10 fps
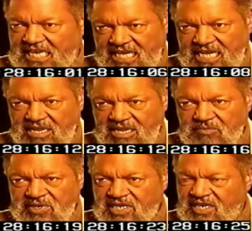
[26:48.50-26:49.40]

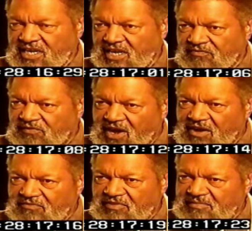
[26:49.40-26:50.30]
And we are not
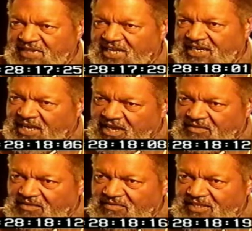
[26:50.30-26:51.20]
far from that
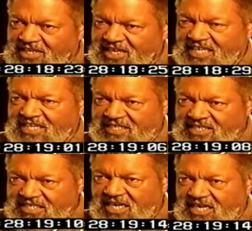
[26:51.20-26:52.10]
now in
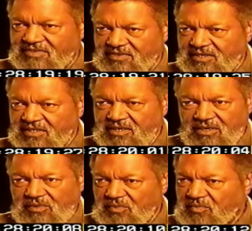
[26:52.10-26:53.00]
this country.
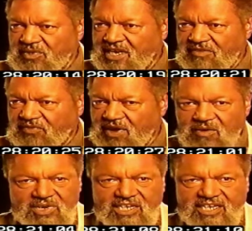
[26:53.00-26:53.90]
We're not far.
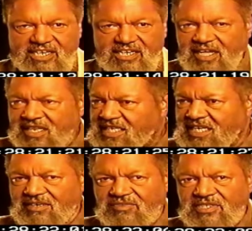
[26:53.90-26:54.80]
We're looking at other
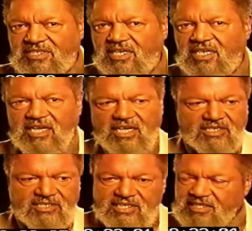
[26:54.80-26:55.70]
countries, and
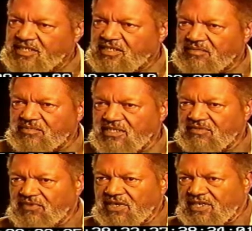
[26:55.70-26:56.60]
attention is being
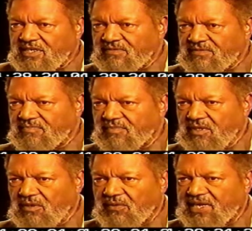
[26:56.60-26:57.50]
diverted
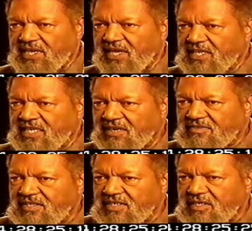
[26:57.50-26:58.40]
way to other
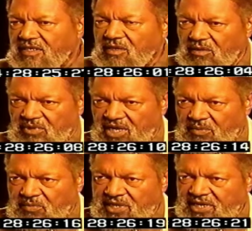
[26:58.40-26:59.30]
countries,
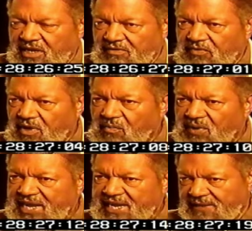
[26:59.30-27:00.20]
but we're not far
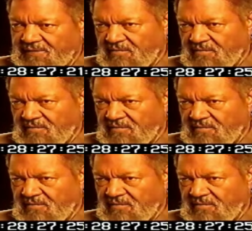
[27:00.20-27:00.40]
away.